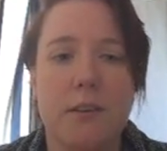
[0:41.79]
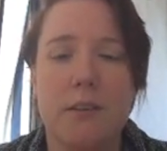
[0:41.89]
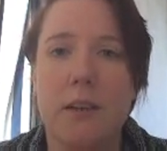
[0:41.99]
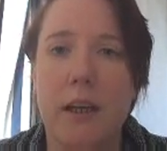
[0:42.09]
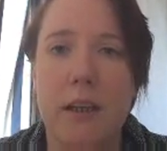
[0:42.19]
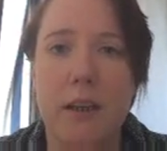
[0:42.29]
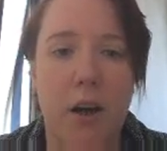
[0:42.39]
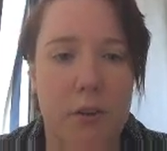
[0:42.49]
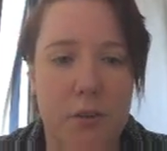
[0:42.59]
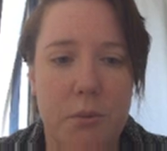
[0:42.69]
Okay,
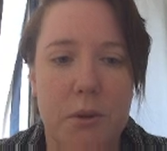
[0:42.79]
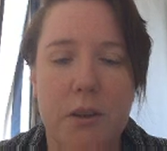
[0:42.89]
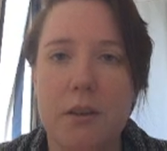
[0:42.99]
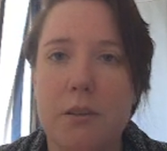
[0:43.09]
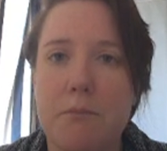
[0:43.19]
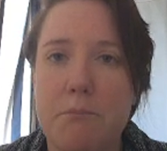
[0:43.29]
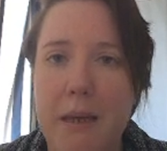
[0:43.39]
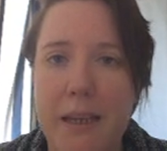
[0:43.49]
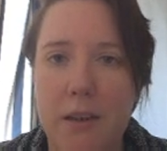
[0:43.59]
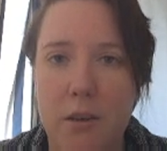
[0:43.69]
housework,
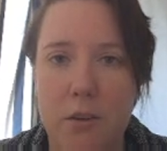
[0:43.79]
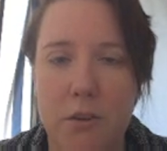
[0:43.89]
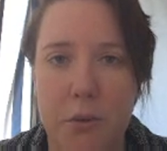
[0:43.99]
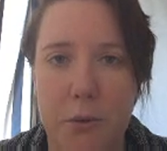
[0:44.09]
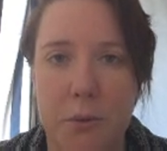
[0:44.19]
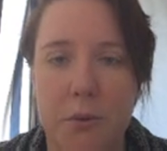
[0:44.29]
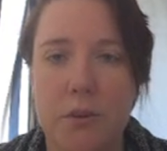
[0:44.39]
make or do.